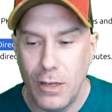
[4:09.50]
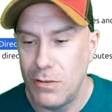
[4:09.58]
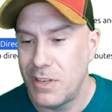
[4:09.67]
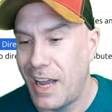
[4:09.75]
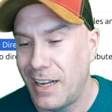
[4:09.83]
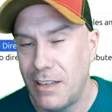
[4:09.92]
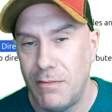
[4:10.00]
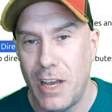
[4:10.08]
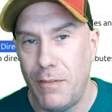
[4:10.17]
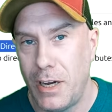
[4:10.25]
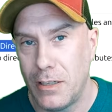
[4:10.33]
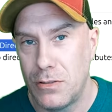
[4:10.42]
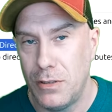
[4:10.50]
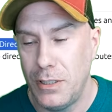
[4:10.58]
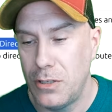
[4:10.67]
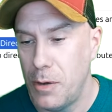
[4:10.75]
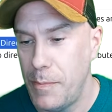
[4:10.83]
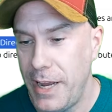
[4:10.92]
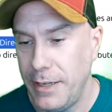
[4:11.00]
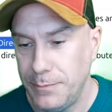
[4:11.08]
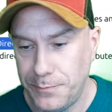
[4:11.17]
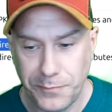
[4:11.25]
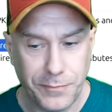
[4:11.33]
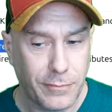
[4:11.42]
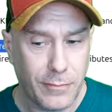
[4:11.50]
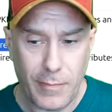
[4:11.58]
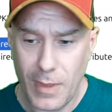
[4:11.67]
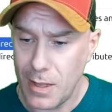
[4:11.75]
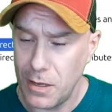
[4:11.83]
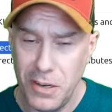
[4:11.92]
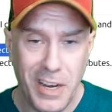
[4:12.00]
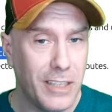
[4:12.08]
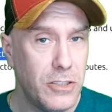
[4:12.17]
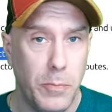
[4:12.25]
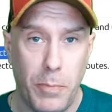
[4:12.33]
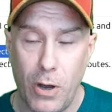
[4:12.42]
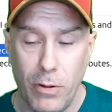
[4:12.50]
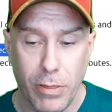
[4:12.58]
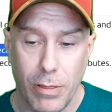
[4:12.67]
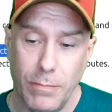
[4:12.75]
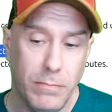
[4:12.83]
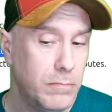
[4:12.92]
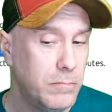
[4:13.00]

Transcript: Active Directory domain. Connect to both.